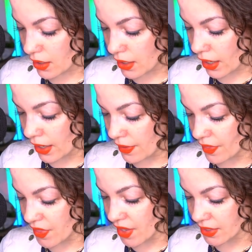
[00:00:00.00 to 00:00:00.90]

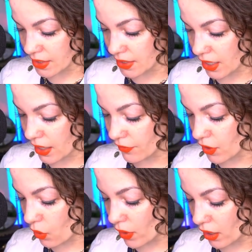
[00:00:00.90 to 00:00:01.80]
this is kind of
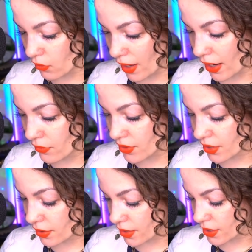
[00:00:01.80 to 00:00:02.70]
going
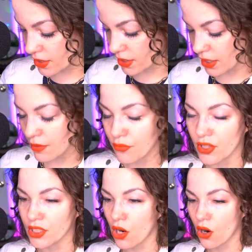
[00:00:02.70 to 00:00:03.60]
around this
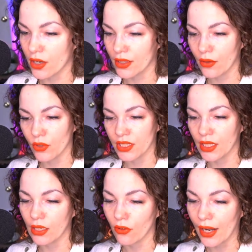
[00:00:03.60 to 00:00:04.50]
Empress card that we're
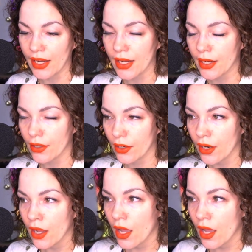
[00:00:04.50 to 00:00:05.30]
seeing right here,